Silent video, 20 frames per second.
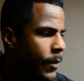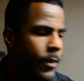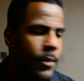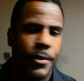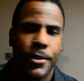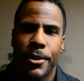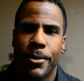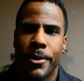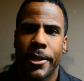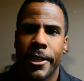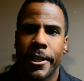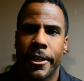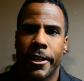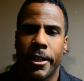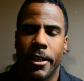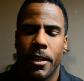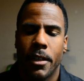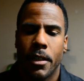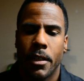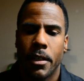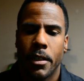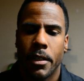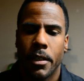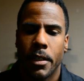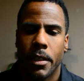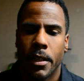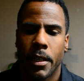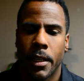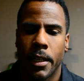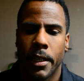So we're here.
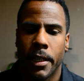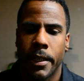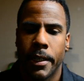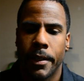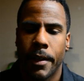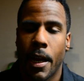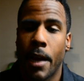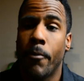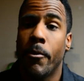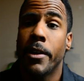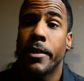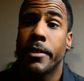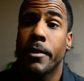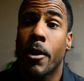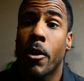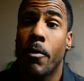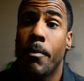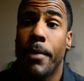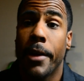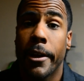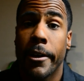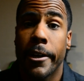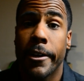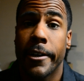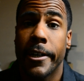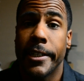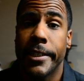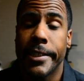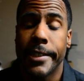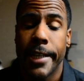I went to go bury
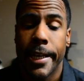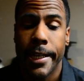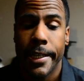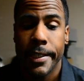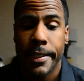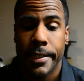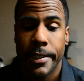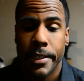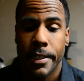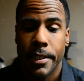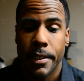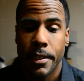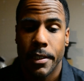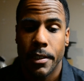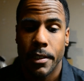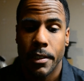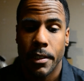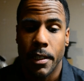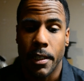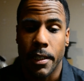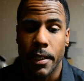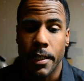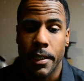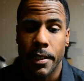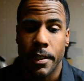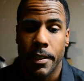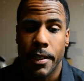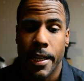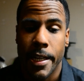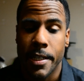her in the tents.
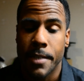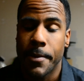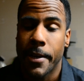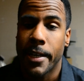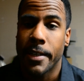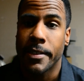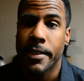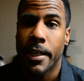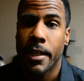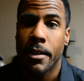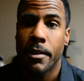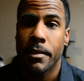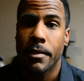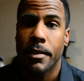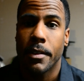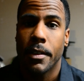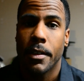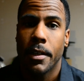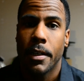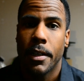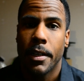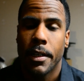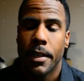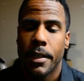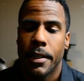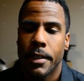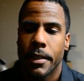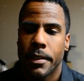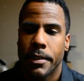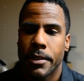Next pass out,
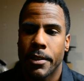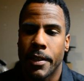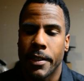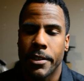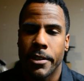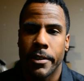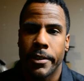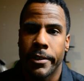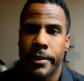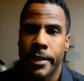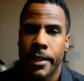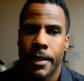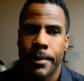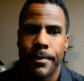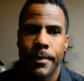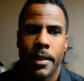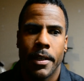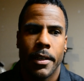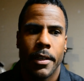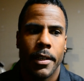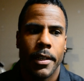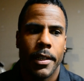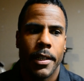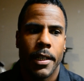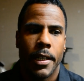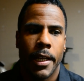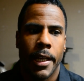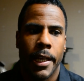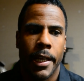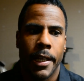so I turned her up,
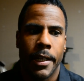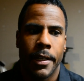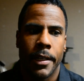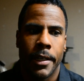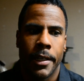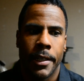and